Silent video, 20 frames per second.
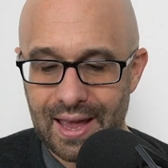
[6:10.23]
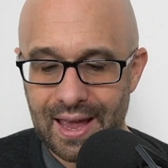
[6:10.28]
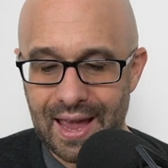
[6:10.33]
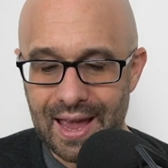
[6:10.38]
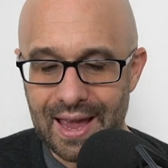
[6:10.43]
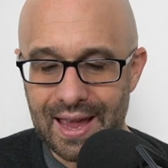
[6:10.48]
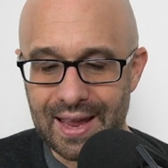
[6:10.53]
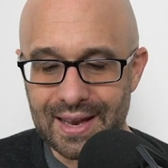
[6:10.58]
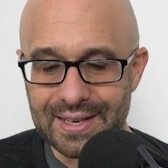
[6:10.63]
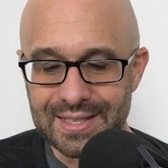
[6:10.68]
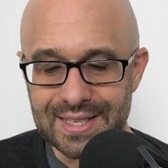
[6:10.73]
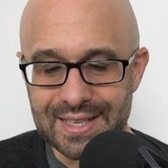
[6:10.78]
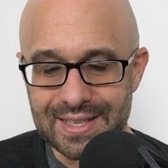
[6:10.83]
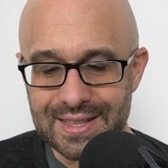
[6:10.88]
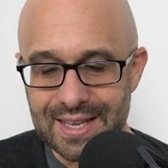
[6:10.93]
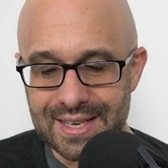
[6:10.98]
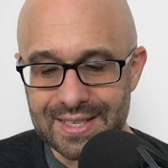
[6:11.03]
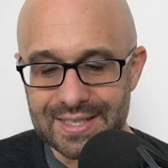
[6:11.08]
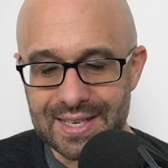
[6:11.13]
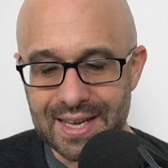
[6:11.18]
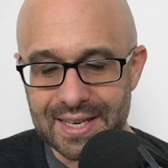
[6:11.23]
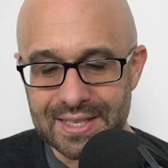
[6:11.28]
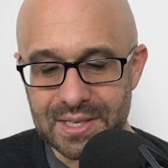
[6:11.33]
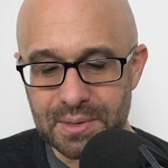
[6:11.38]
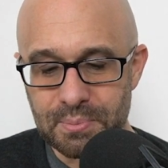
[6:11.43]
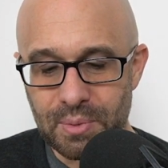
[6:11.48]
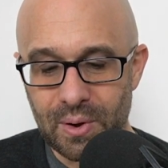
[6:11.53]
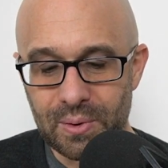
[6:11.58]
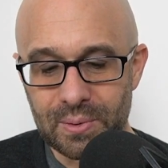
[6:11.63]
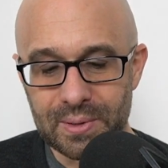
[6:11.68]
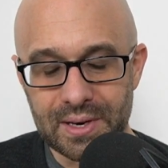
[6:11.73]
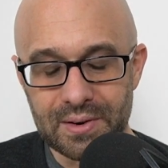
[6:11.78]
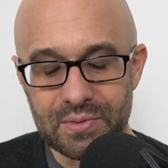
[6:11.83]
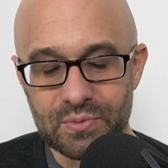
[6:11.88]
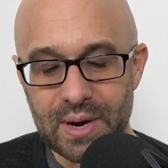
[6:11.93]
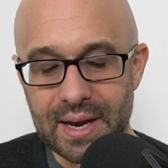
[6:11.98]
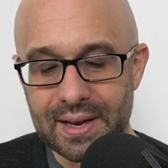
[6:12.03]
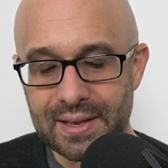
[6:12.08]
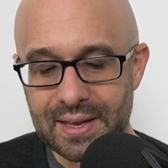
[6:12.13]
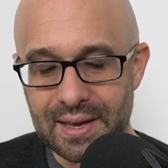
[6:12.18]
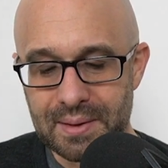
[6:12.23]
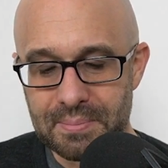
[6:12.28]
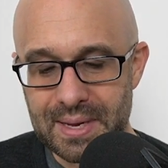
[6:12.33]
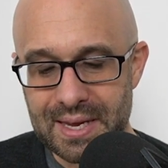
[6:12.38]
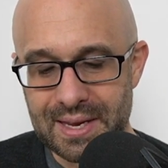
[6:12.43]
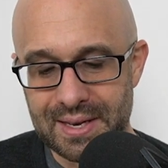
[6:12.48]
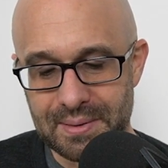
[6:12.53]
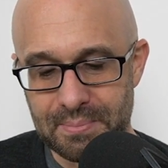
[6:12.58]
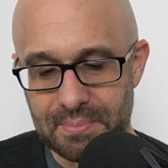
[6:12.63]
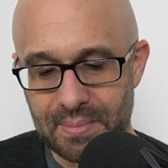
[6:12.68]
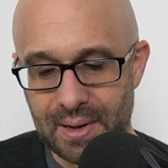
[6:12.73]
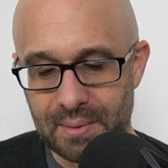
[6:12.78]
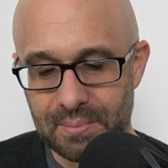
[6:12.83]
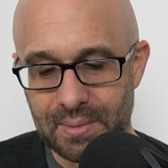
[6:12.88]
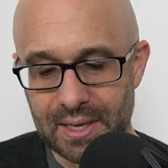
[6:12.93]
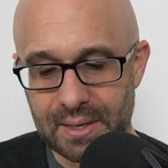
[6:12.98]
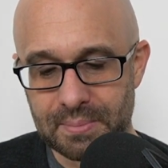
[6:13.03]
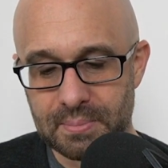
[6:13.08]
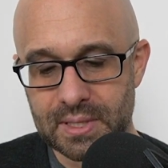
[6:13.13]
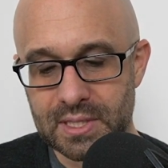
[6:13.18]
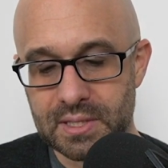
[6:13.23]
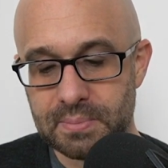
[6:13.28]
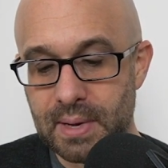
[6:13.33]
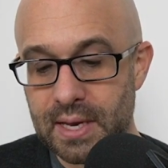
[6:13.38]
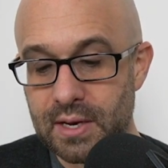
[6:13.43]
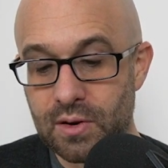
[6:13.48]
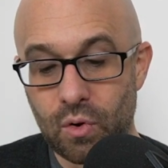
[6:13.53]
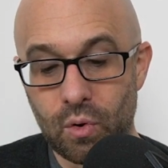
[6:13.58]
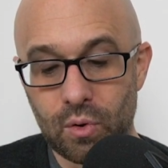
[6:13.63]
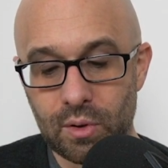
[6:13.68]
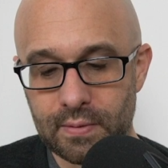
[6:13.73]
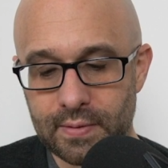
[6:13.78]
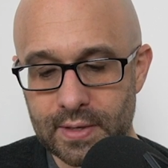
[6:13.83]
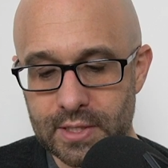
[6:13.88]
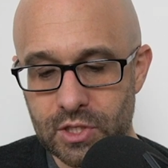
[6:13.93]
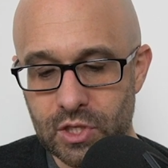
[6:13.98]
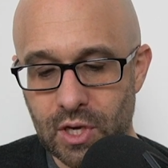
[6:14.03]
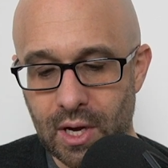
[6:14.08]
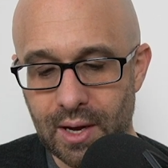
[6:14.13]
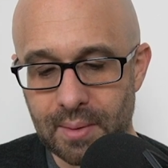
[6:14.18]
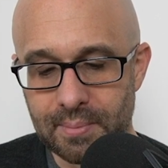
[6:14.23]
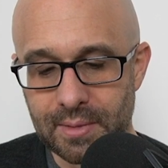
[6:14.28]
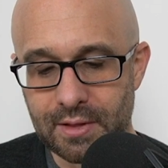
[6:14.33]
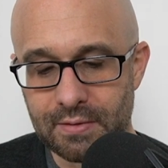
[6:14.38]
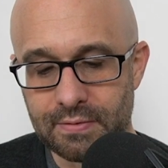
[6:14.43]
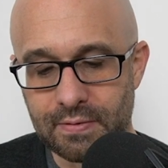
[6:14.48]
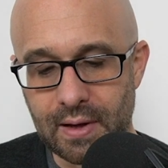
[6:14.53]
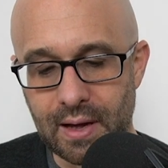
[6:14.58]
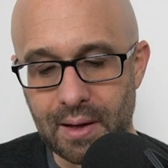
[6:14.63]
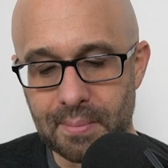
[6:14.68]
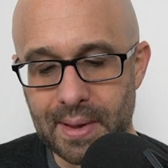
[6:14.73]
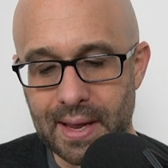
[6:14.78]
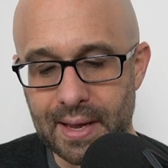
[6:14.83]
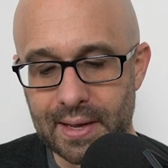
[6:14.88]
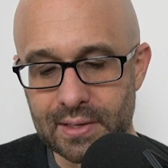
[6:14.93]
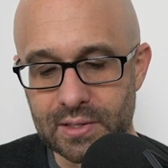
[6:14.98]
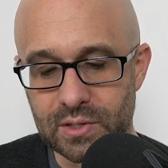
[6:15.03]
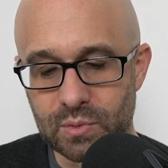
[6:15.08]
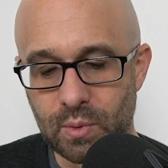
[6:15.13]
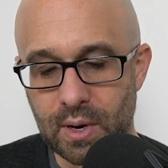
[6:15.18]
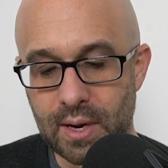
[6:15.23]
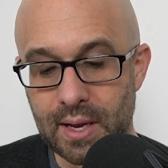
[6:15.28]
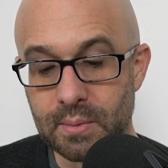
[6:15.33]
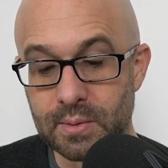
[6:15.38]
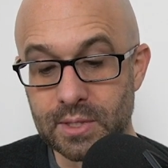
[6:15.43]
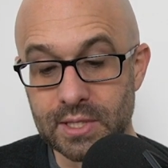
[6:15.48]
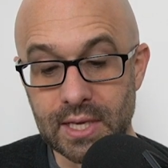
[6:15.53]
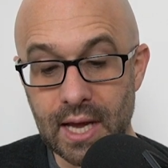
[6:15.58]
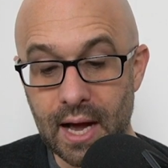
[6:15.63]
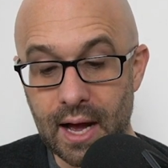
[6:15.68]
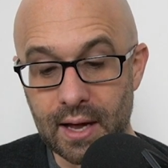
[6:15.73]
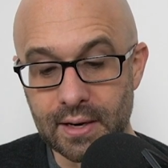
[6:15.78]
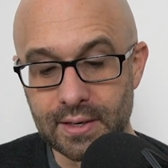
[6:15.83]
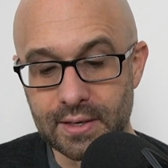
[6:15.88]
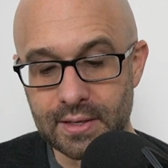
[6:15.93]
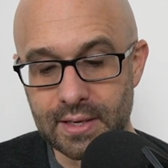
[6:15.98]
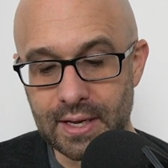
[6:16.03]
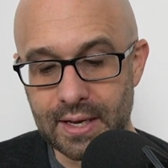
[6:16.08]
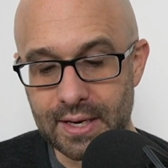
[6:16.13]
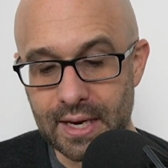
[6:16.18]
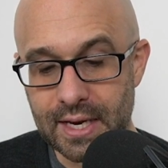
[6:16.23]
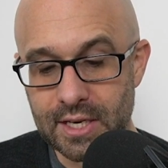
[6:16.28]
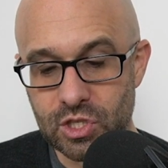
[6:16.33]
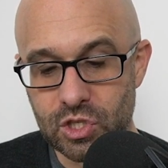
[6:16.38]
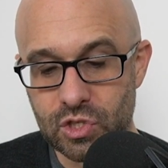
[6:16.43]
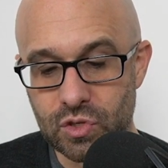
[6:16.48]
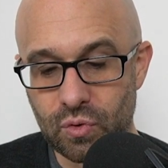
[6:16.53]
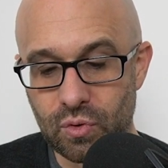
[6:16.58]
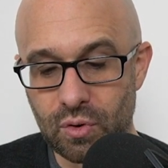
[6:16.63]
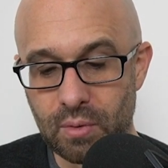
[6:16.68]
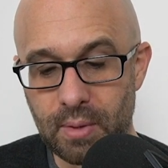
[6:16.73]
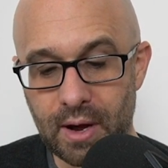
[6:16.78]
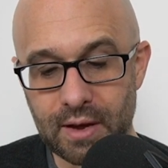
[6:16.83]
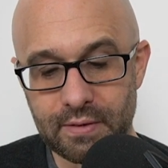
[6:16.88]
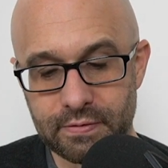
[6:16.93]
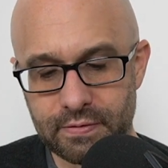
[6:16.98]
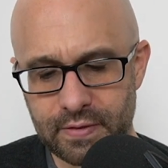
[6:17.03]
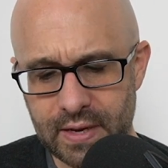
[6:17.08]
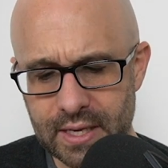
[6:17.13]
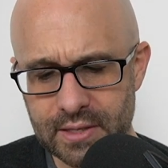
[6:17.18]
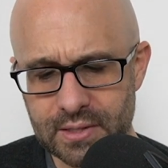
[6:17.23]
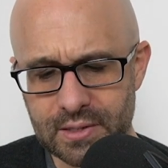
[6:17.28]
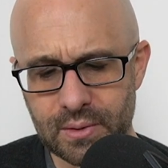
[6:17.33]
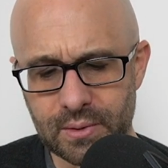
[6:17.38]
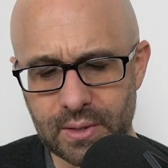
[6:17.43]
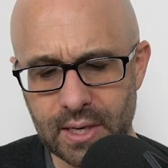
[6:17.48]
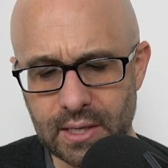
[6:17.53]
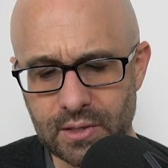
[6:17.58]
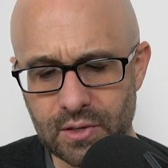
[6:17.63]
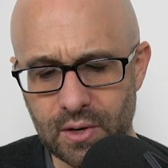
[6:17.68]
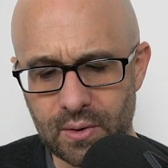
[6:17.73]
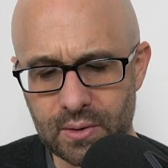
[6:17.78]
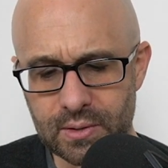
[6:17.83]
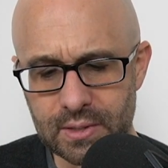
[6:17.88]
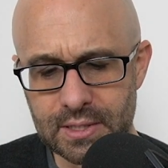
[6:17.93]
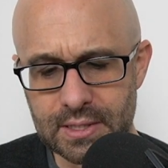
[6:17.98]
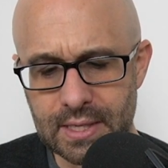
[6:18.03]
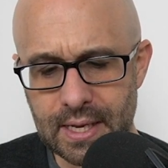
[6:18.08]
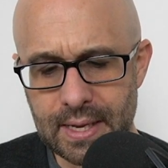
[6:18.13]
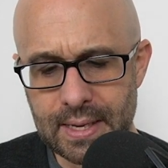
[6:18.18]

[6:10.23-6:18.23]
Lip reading: And in these days, Napoleon rarely appeared in public, but spent all of his time in the farmhouse where he was guarded at each door by fierce-looking dogs.